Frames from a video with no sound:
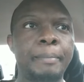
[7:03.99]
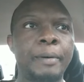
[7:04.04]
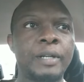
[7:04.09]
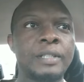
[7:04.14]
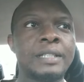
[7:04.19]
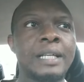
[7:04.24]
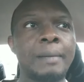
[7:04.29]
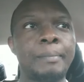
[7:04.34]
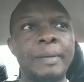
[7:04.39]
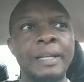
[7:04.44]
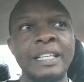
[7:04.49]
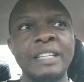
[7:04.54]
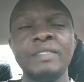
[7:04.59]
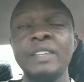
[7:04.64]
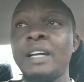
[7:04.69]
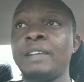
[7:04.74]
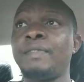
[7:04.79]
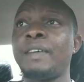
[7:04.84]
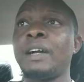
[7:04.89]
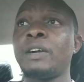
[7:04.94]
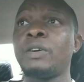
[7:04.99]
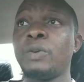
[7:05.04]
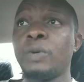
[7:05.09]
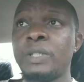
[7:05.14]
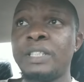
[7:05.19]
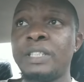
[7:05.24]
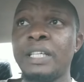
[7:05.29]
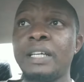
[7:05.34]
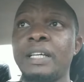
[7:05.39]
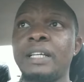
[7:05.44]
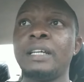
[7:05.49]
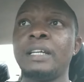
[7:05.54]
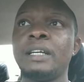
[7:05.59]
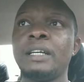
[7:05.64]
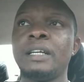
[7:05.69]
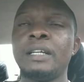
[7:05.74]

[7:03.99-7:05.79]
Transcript: but I believe that if I go there,